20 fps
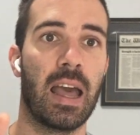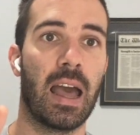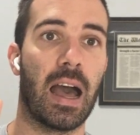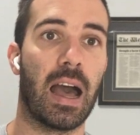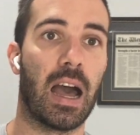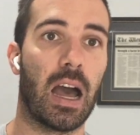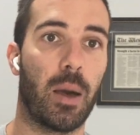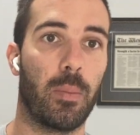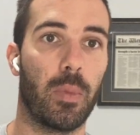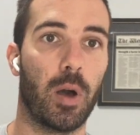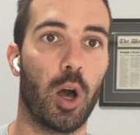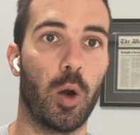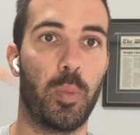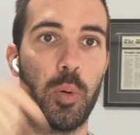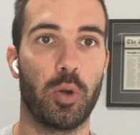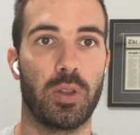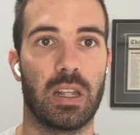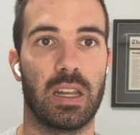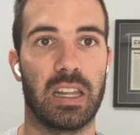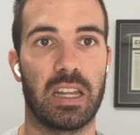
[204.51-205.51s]
um, I'll
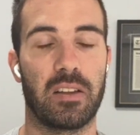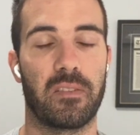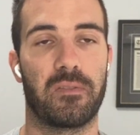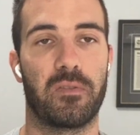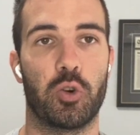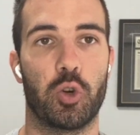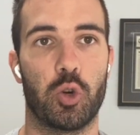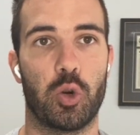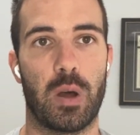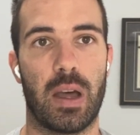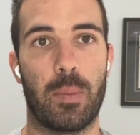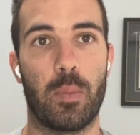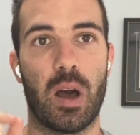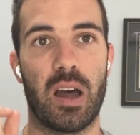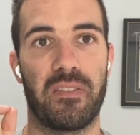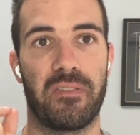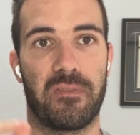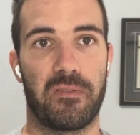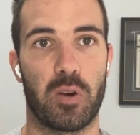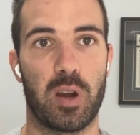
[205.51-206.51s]
put the link for
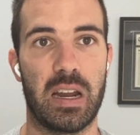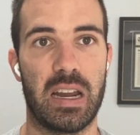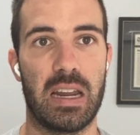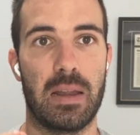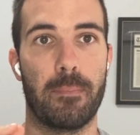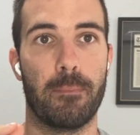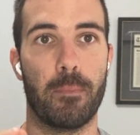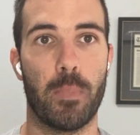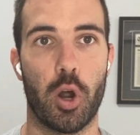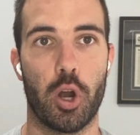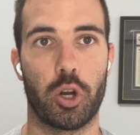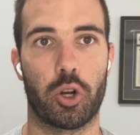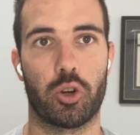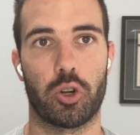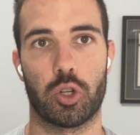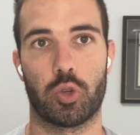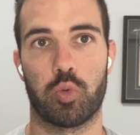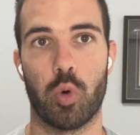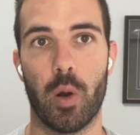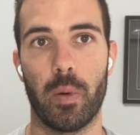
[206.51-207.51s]
my free
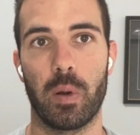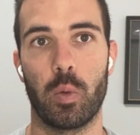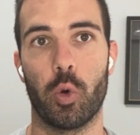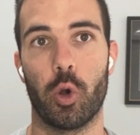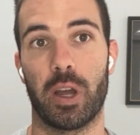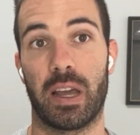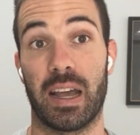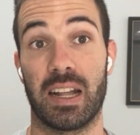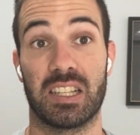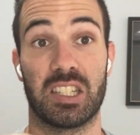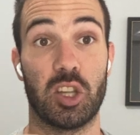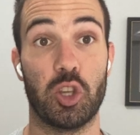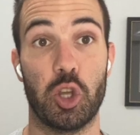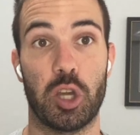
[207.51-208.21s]
motocross rowing workouts that